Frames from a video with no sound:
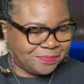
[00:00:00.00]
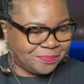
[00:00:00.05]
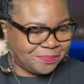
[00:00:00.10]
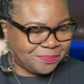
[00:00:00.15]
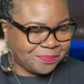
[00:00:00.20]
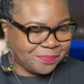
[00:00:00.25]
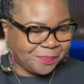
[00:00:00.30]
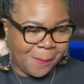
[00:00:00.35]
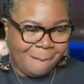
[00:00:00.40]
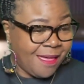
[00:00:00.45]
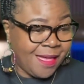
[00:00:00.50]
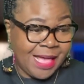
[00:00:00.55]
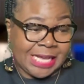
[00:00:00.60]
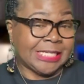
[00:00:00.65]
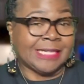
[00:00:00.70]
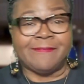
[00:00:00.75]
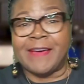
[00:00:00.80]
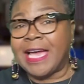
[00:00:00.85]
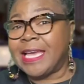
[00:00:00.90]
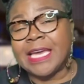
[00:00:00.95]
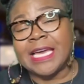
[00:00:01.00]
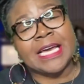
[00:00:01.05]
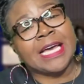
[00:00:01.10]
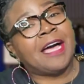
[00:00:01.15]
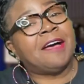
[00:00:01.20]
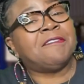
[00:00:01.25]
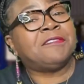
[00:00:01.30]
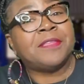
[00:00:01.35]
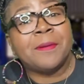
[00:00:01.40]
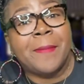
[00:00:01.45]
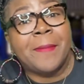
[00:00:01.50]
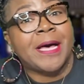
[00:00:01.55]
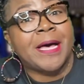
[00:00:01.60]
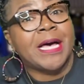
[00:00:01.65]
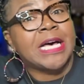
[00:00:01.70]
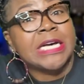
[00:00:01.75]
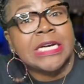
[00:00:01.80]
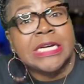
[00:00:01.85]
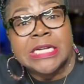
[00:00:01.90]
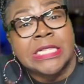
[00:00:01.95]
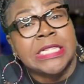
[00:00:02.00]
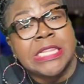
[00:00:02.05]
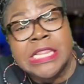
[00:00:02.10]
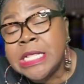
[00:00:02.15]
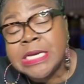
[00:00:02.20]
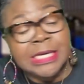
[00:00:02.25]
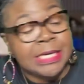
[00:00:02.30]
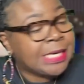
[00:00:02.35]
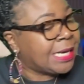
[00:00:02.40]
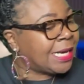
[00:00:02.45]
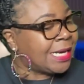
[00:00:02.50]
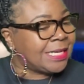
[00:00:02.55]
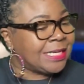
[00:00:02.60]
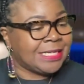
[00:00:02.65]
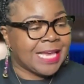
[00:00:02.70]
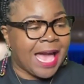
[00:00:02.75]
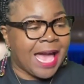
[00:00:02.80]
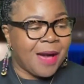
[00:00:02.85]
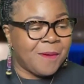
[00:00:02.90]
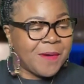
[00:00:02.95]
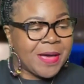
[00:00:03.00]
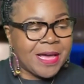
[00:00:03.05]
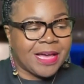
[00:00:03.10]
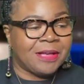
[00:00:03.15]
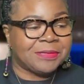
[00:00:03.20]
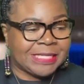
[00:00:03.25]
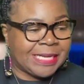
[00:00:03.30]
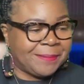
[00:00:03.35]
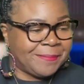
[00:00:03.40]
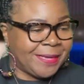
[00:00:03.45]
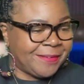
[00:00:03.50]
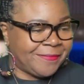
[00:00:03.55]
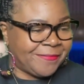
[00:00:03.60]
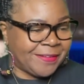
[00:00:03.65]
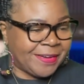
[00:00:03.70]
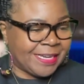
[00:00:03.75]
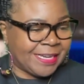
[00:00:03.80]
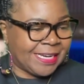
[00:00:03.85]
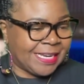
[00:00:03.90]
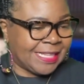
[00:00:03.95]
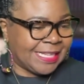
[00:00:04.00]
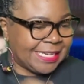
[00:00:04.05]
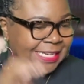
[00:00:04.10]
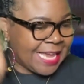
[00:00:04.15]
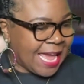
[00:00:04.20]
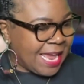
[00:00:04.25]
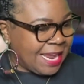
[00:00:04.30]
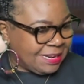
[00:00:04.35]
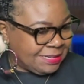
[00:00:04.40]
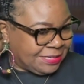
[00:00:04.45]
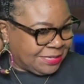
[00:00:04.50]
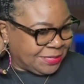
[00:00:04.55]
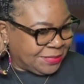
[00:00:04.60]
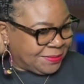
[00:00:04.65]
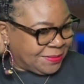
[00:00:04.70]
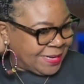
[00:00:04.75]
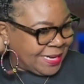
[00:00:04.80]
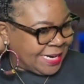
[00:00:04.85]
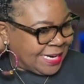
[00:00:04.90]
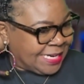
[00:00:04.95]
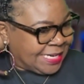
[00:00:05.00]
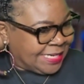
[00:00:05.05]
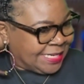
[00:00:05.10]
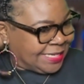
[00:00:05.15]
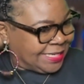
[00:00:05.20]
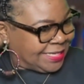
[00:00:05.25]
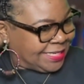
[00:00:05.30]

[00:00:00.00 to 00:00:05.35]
Because if I get comfortable, y'all wasn't going to see me for another day or two, honey.